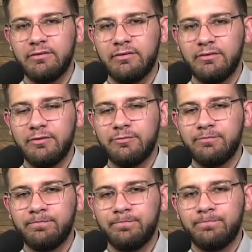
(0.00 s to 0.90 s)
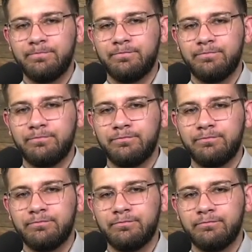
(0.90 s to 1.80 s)

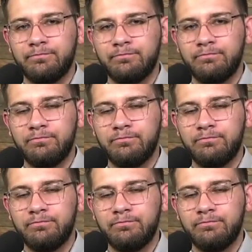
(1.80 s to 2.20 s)
[no speech]